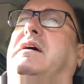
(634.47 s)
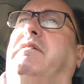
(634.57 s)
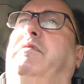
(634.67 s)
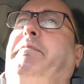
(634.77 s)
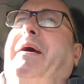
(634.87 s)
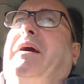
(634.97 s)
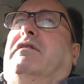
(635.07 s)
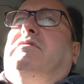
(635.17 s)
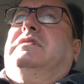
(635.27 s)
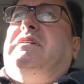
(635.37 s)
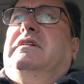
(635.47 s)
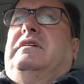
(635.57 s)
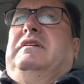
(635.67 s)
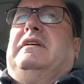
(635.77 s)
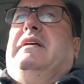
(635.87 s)
of a pound,
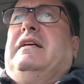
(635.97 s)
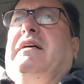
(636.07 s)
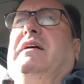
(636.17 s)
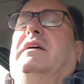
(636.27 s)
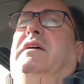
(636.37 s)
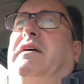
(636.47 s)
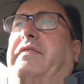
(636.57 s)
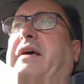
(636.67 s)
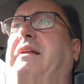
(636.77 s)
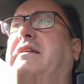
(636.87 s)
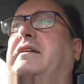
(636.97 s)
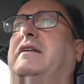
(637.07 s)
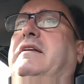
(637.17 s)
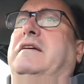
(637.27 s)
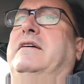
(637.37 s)
uh,
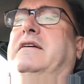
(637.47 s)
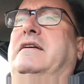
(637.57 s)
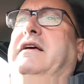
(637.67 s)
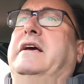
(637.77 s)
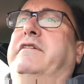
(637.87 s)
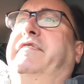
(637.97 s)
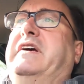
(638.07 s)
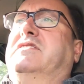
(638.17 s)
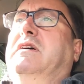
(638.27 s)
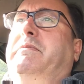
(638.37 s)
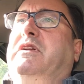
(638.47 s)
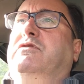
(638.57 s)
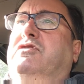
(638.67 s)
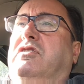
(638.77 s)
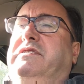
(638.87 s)
then it affects someone
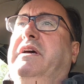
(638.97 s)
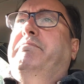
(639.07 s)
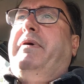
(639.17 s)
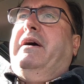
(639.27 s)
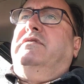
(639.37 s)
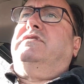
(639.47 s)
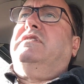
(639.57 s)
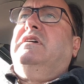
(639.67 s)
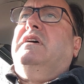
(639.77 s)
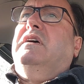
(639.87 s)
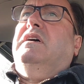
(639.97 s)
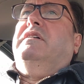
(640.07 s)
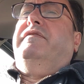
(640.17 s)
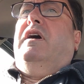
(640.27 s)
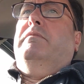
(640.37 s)
who's got ten pounds
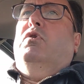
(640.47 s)
far